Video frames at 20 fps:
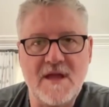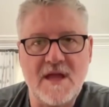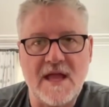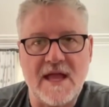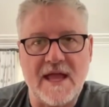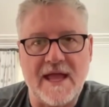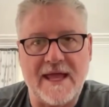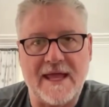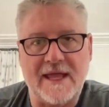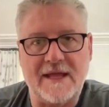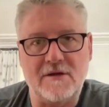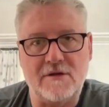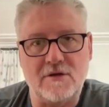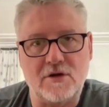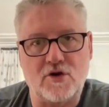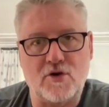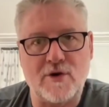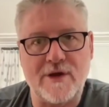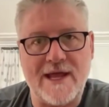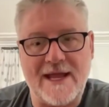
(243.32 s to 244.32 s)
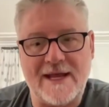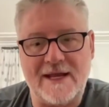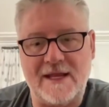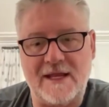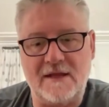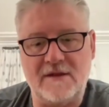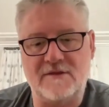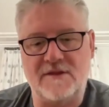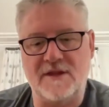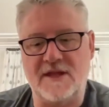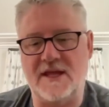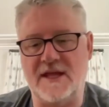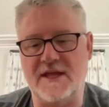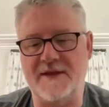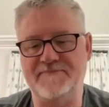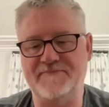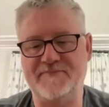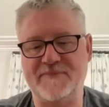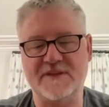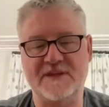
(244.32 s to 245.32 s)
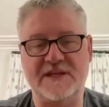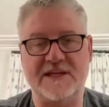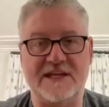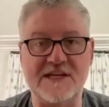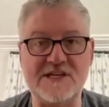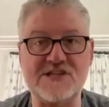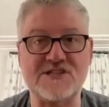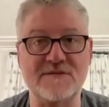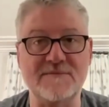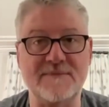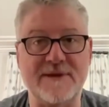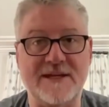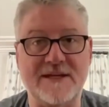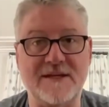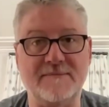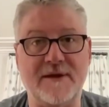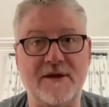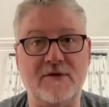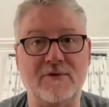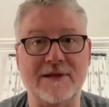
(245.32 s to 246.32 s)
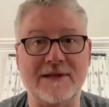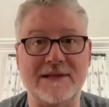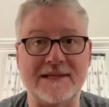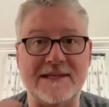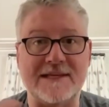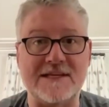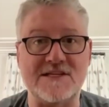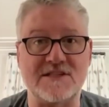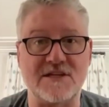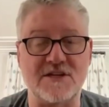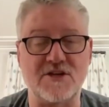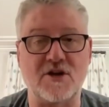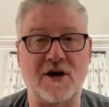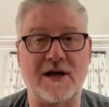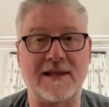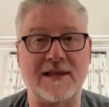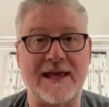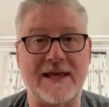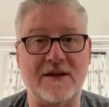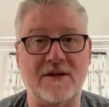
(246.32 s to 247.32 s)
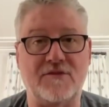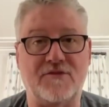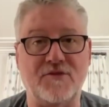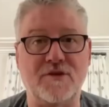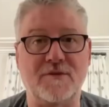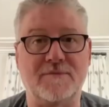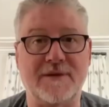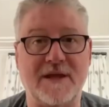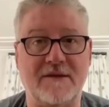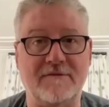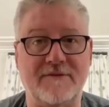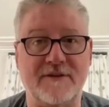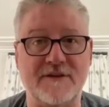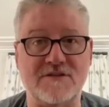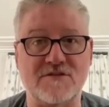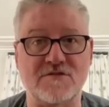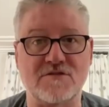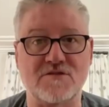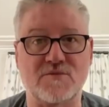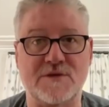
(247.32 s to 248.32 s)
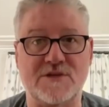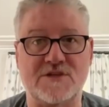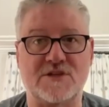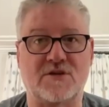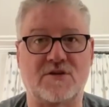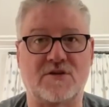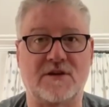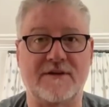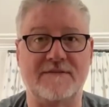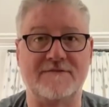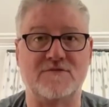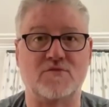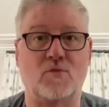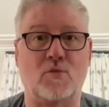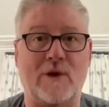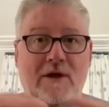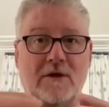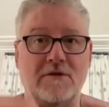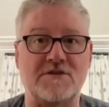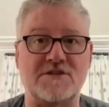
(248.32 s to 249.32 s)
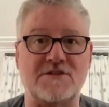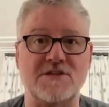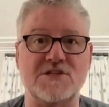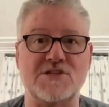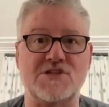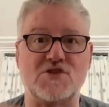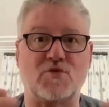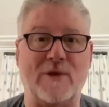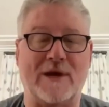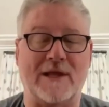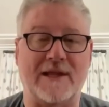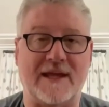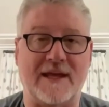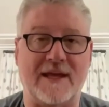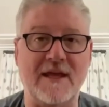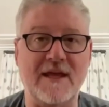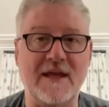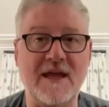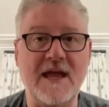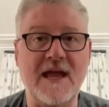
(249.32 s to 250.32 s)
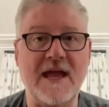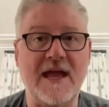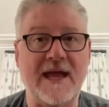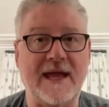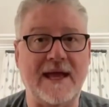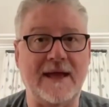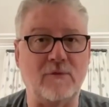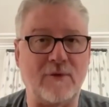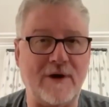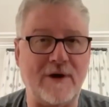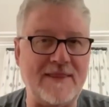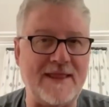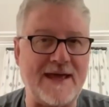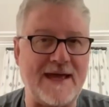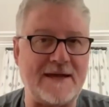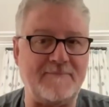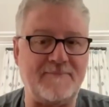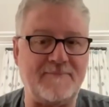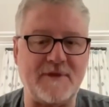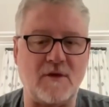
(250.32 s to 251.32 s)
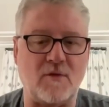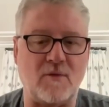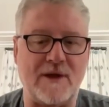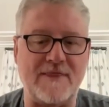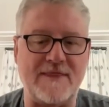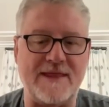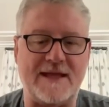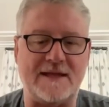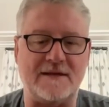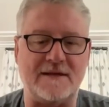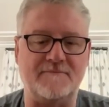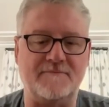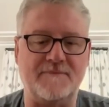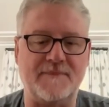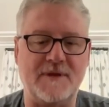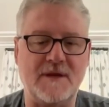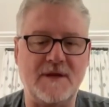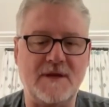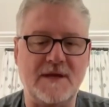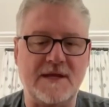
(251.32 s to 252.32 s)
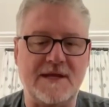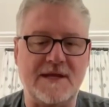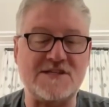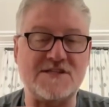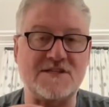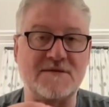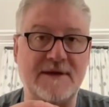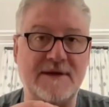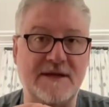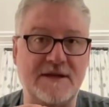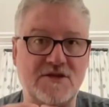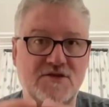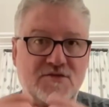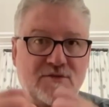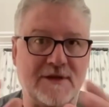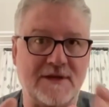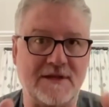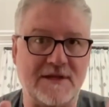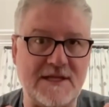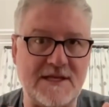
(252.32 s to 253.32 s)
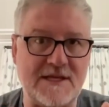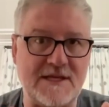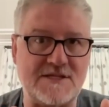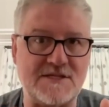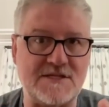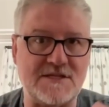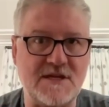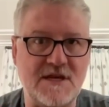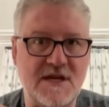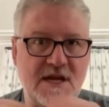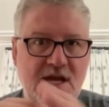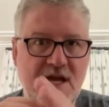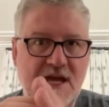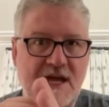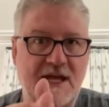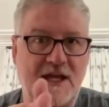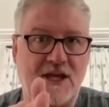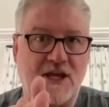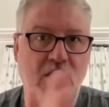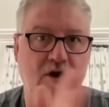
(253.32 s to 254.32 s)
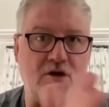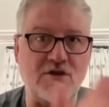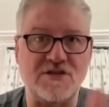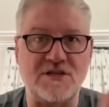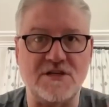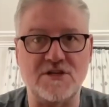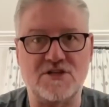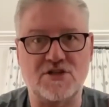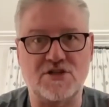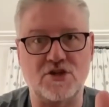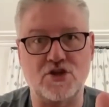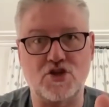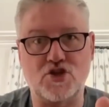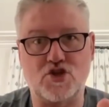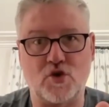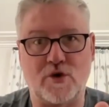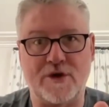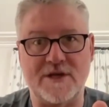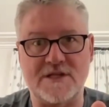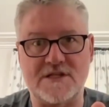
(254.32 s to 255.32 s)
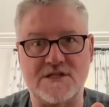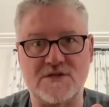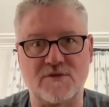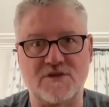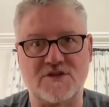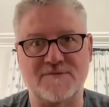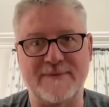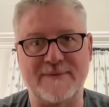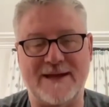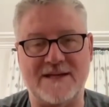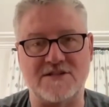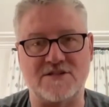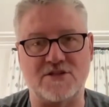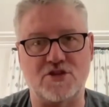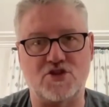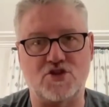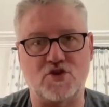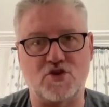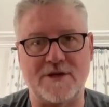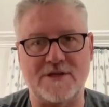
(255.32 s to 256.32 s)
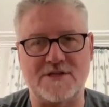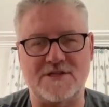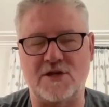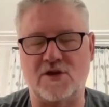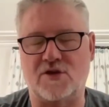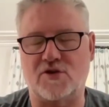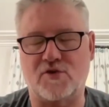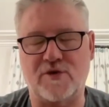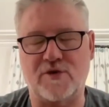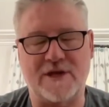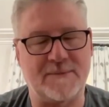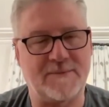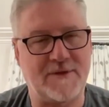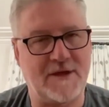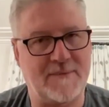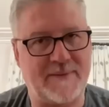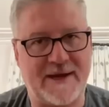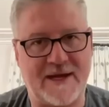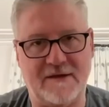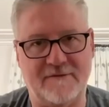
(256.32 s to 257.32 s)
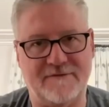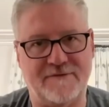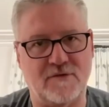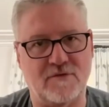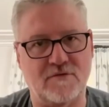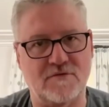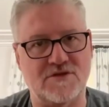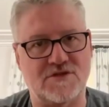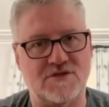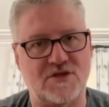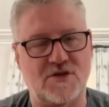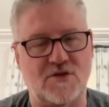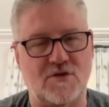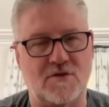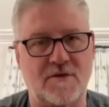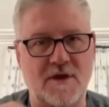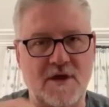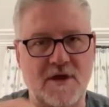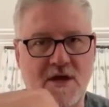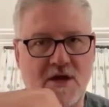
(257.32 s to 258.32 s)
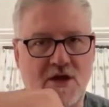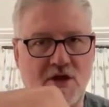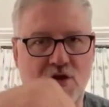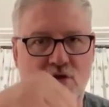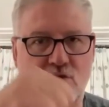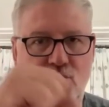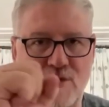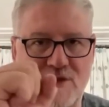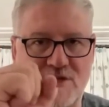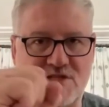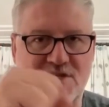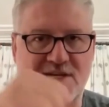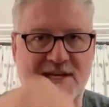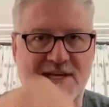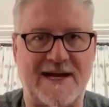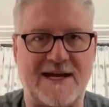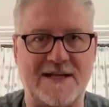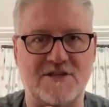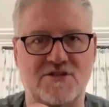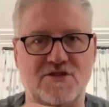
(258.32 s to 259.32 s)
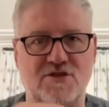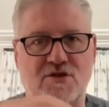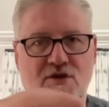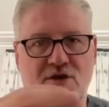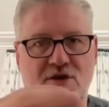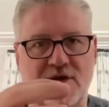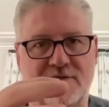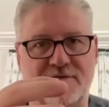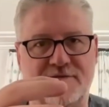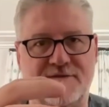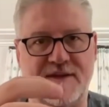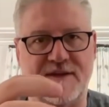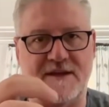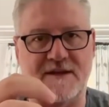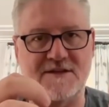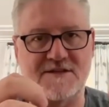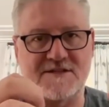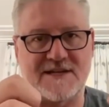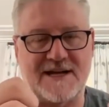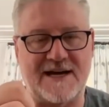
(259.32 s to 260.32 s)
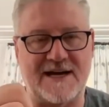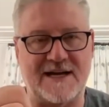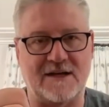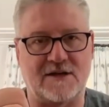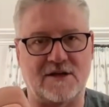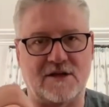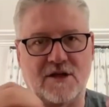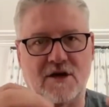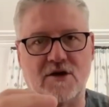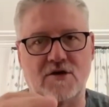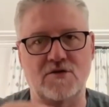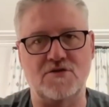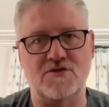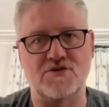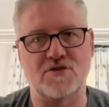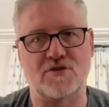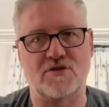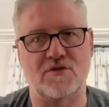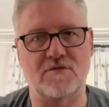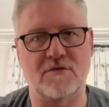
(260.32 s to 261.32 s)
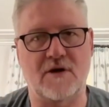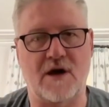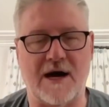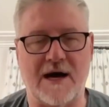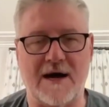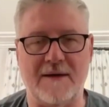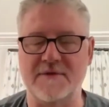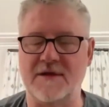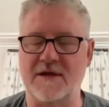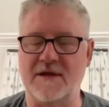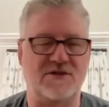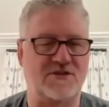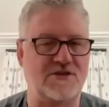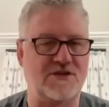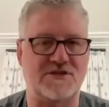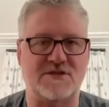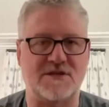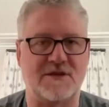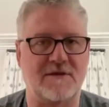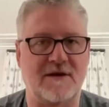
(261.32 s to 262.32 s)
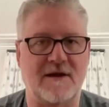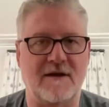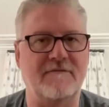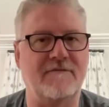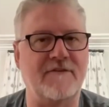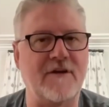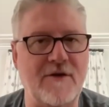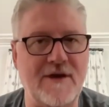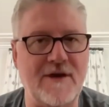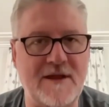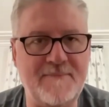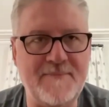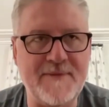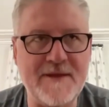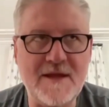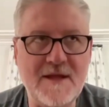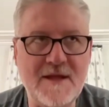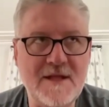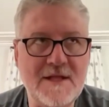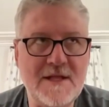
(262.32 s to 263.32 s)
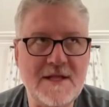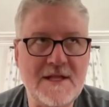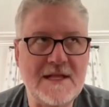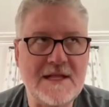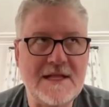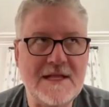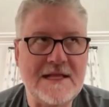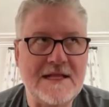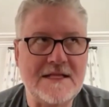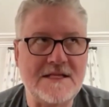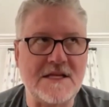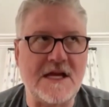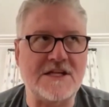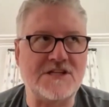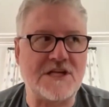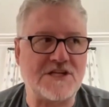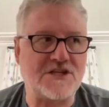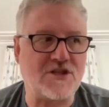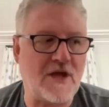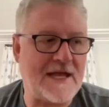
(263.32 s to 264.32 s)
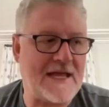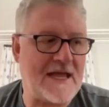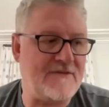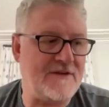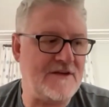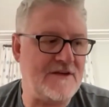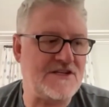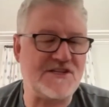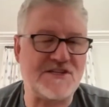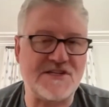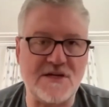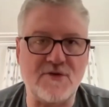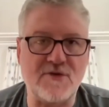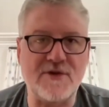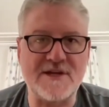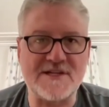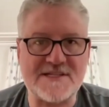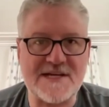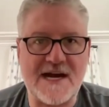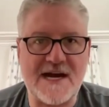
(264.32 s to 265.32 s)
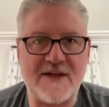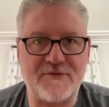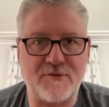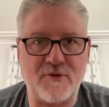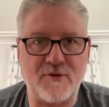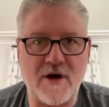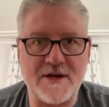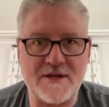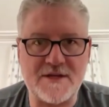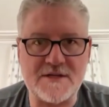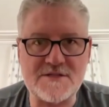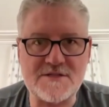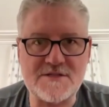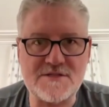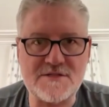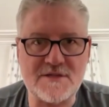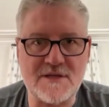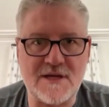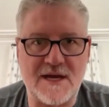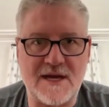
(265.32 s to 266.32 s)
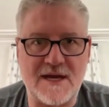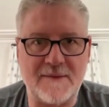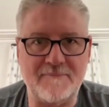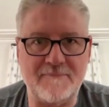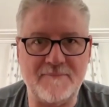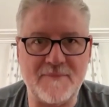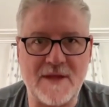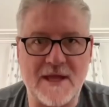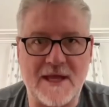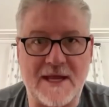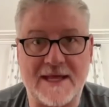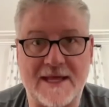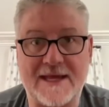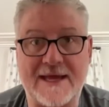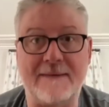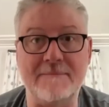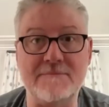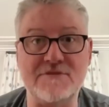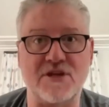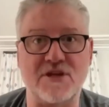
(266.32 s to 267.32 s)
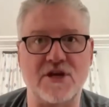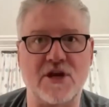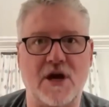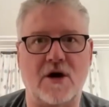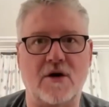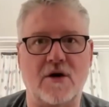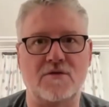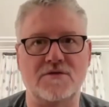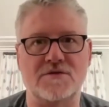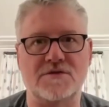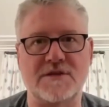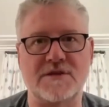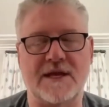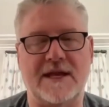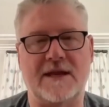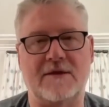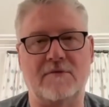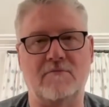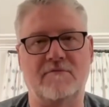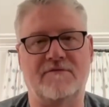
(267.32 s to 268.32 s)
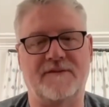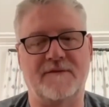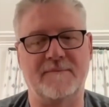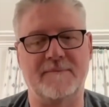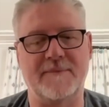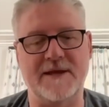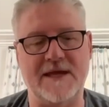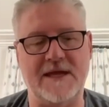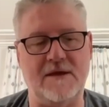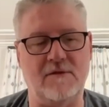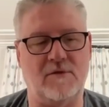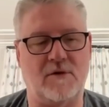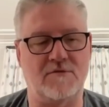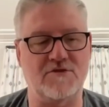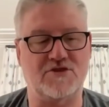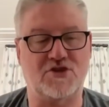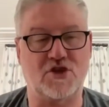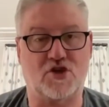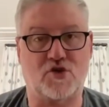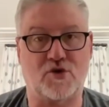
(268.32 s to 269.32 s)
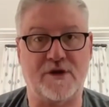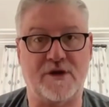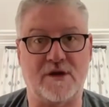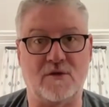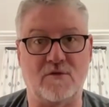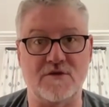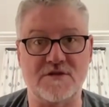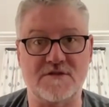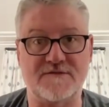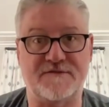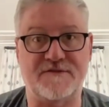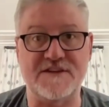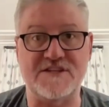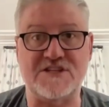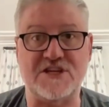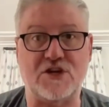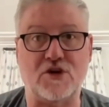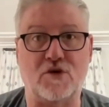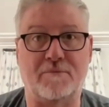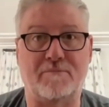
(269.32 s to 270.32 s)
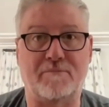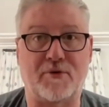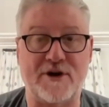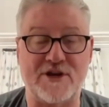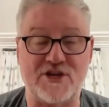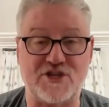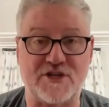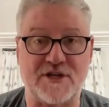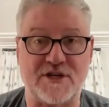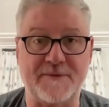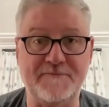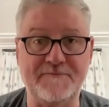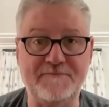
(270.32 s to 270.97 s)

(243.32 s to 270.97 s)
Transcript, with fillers: and creating the histamine to be released and dilated through the blood vessels, which gives welts and swelling. And when that histamine is released, it goes into the joints, which makes the joints incredibly painful. So your wrist can't turn, your fingers can't close, your arm. It's just it's like having serious arthritis, and it comes and goes. And for me, what was the trigger was physical pressure.